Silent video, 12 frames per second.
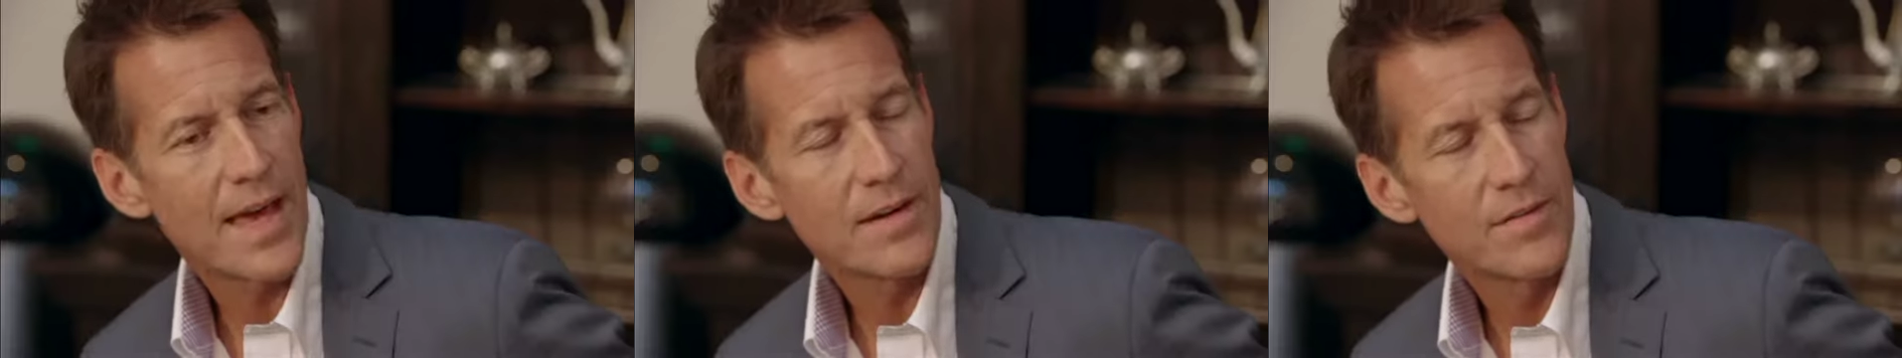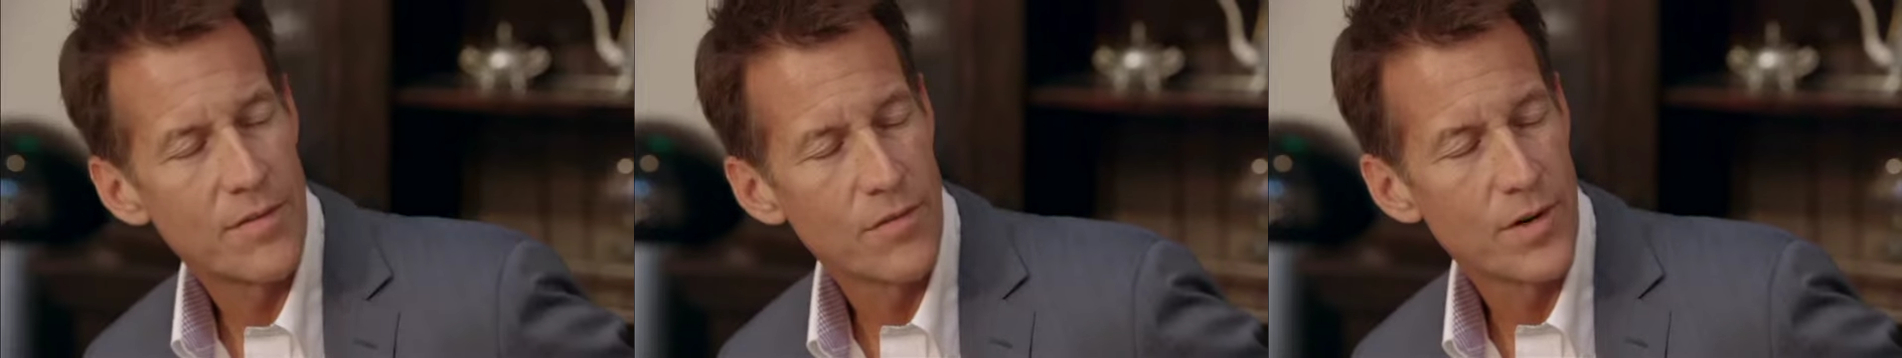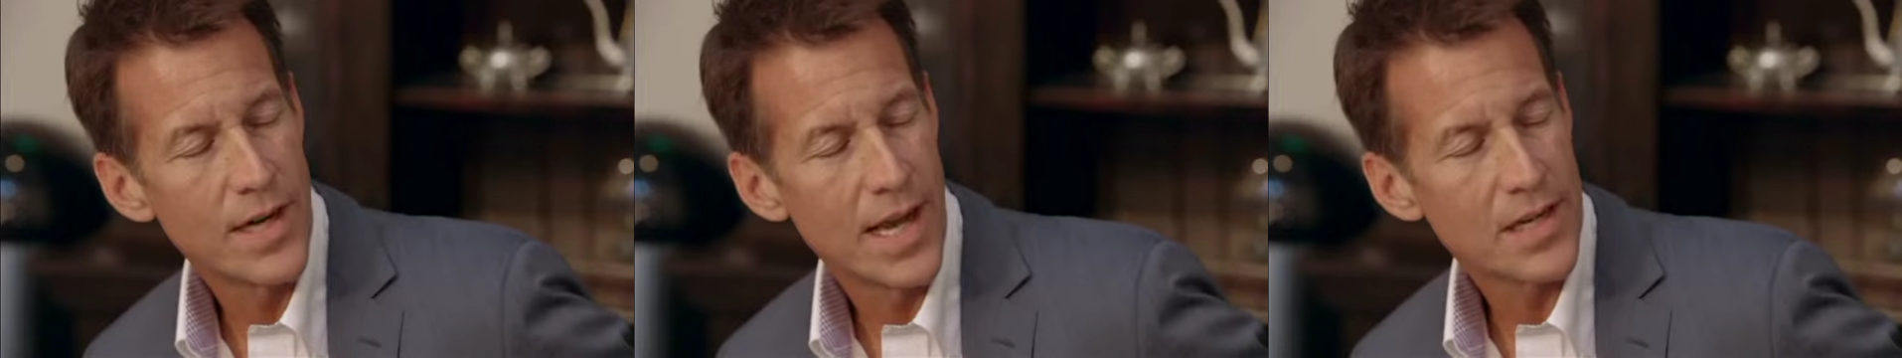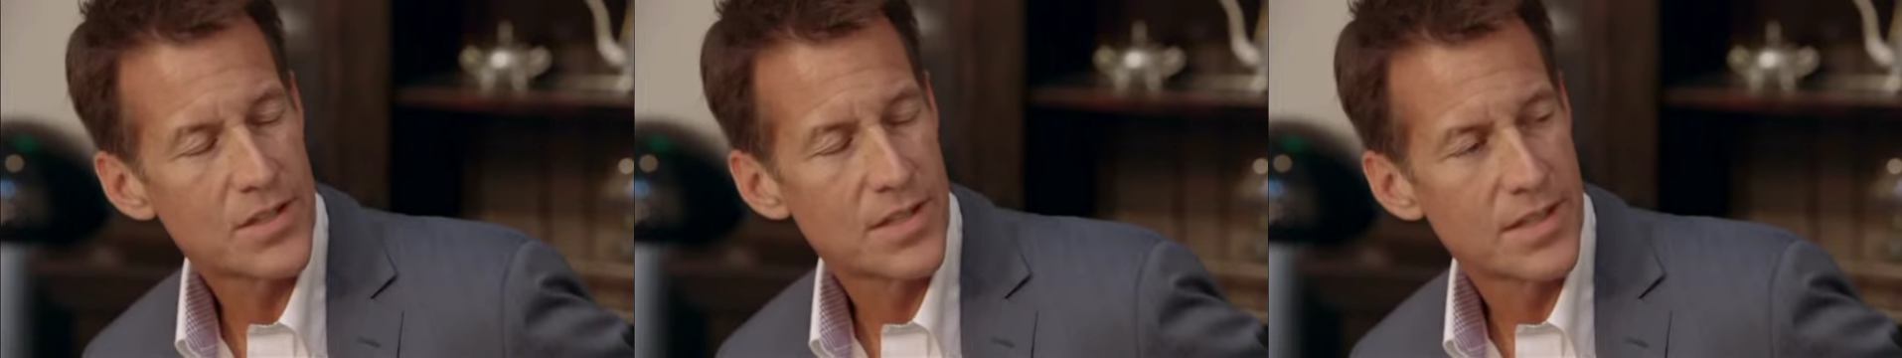my emotional state. maybe that
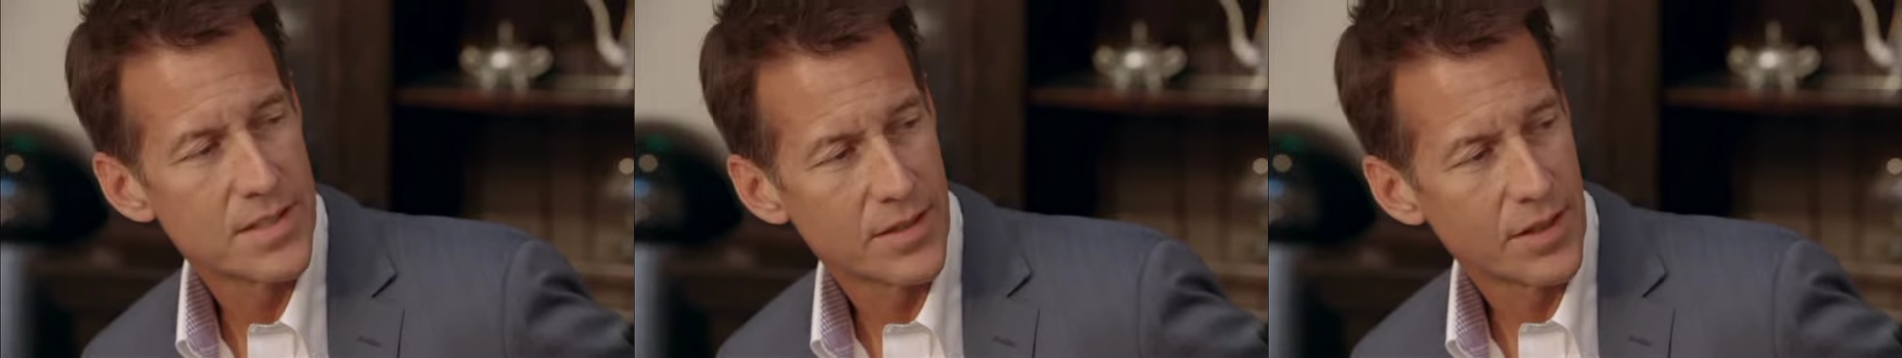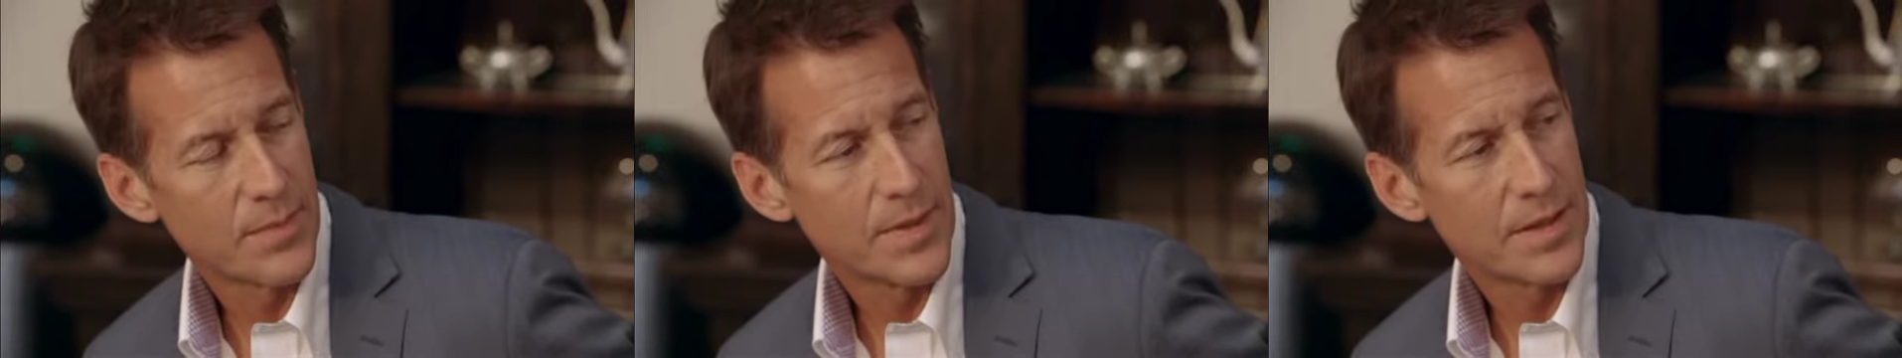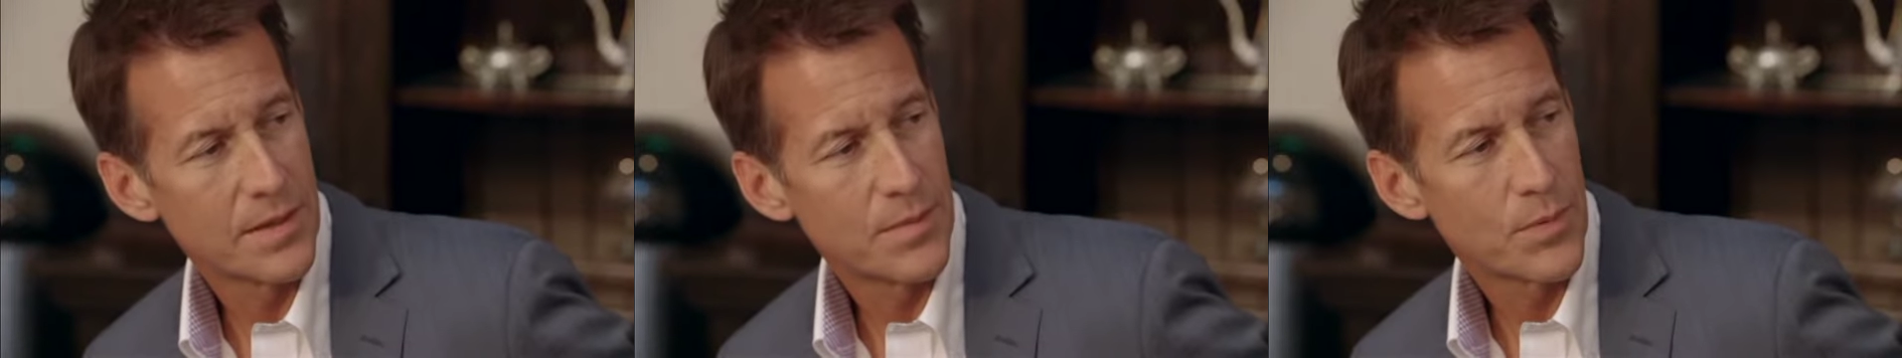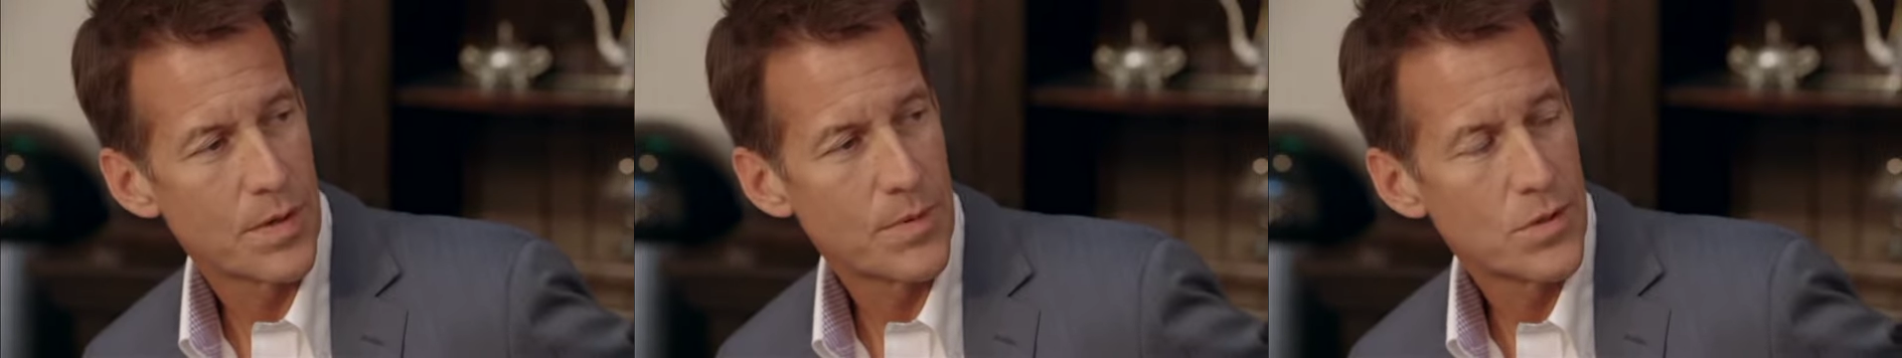reaction is a little
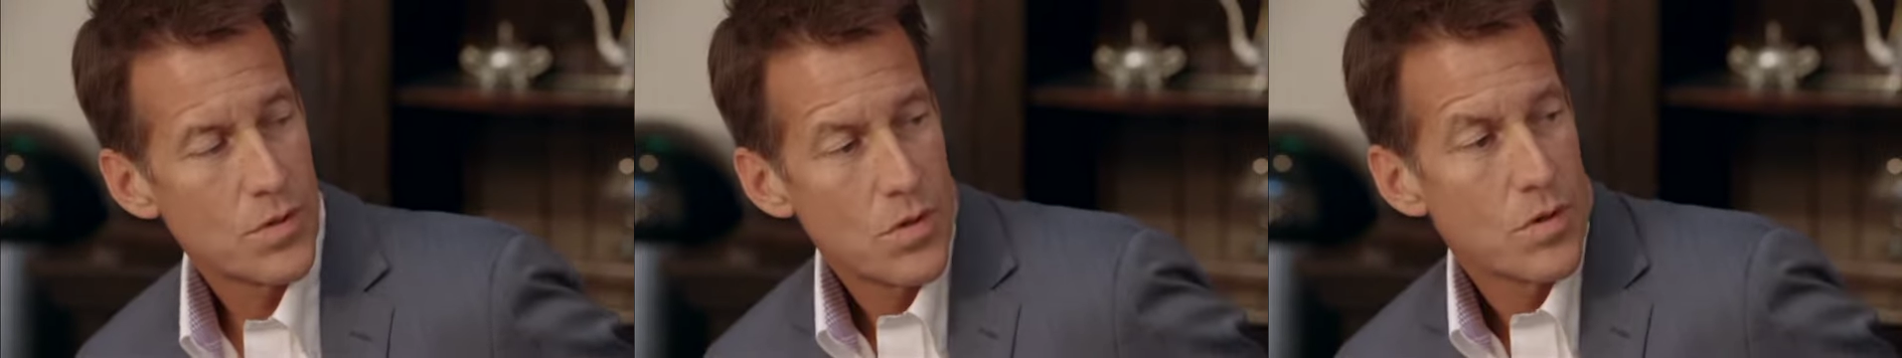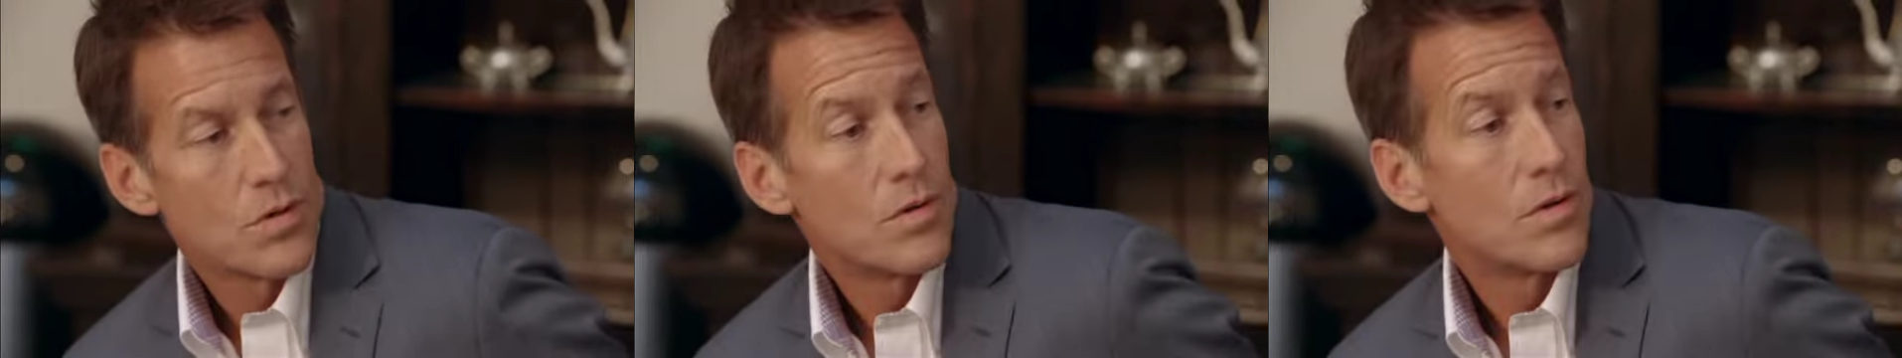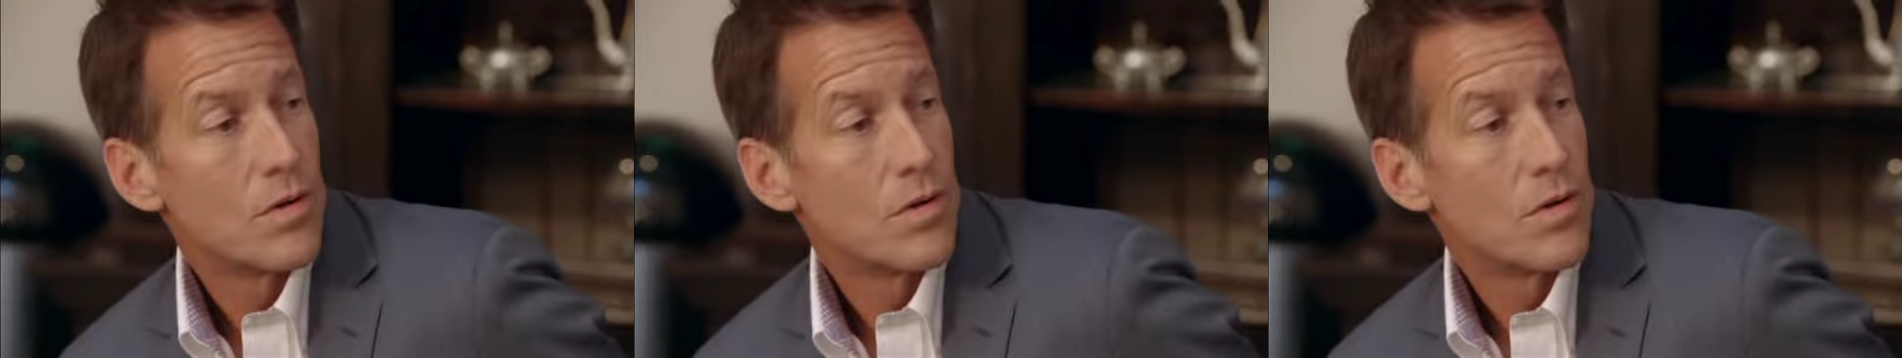bit premature.